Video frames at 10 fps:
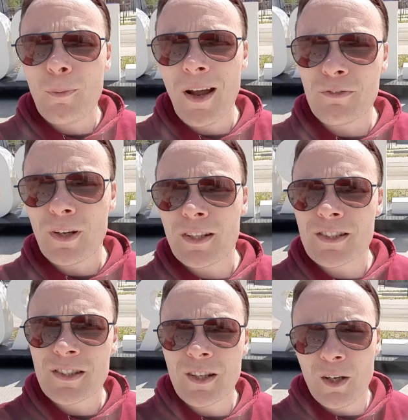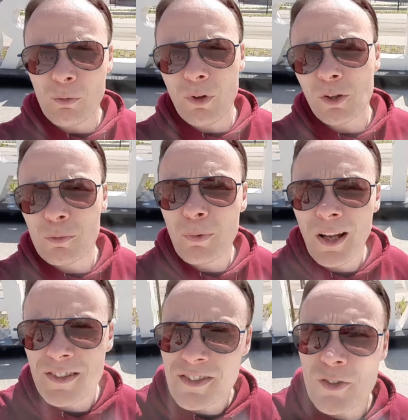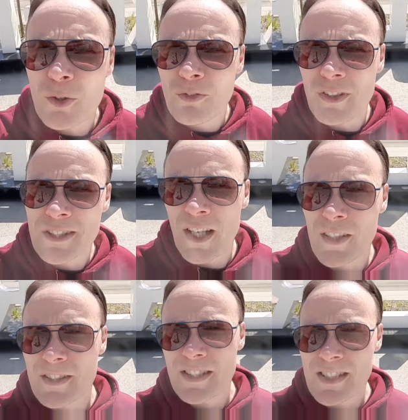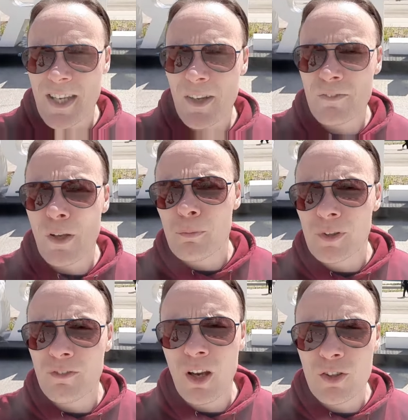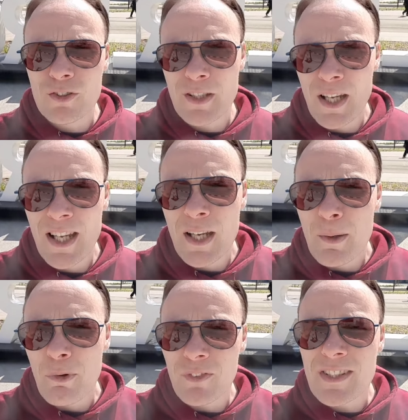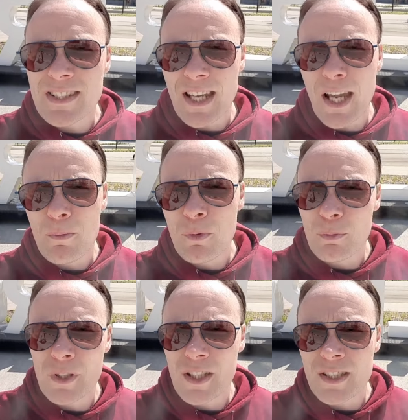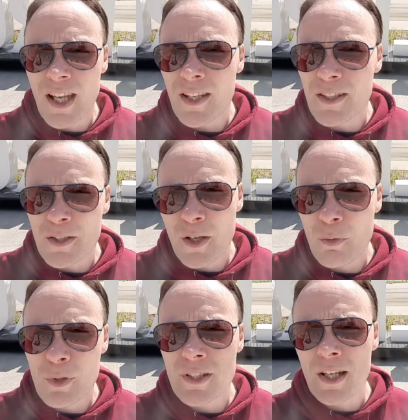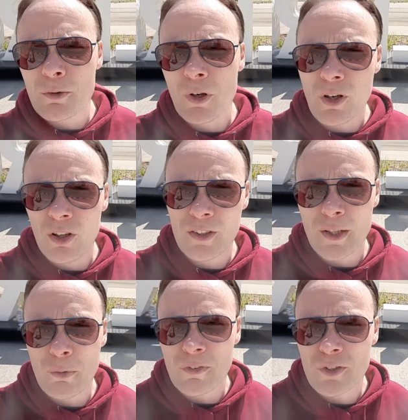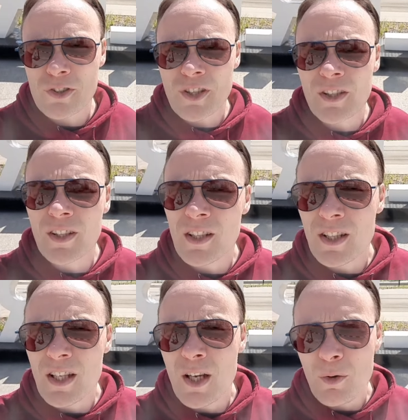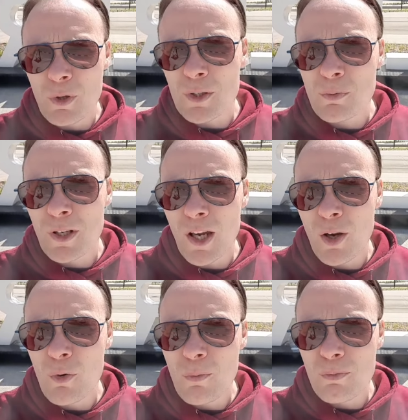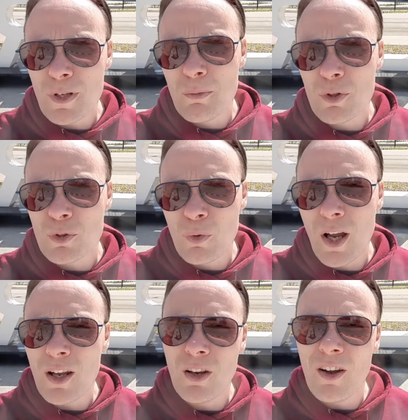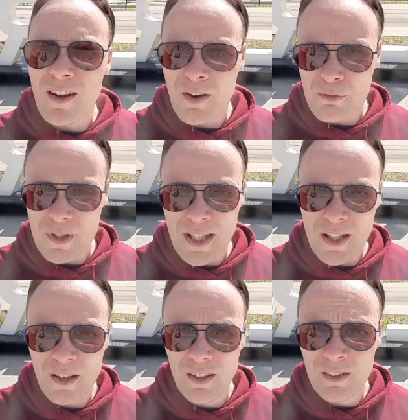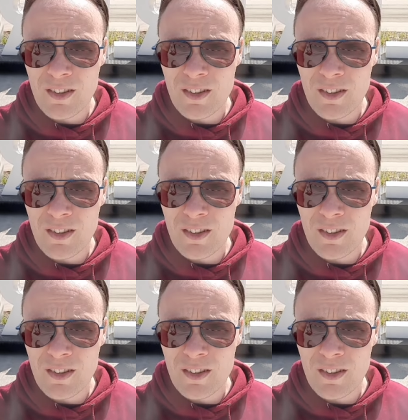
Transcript: my friends, welcome back to the Taylors Snack Family Vlogs. This time we decided to take you on holiday with us, which we go pretty much quite a lot every year,